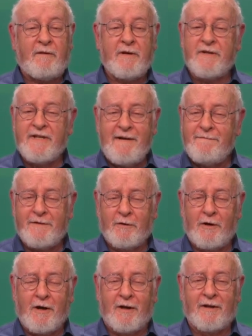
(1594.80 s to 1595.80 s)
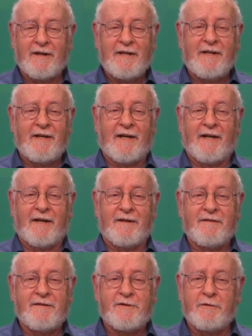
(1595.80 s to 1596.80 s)
Because after all,
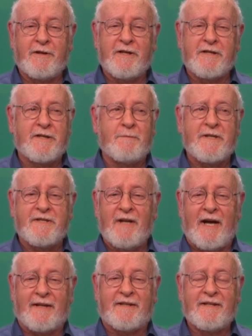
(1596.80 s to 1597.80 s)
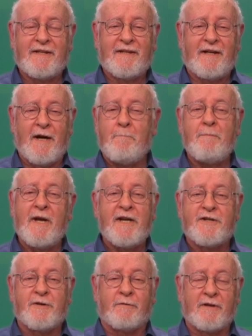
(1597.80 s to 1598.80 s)
Judaism is not a
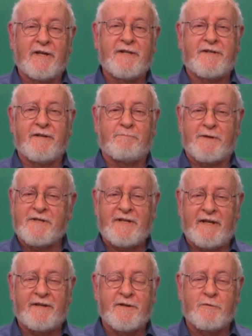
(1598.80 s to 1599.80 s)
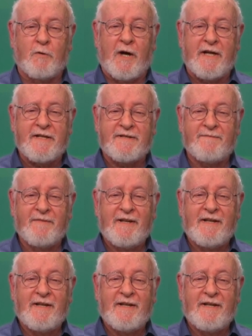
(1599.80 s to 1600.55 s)
major religion percentage-wise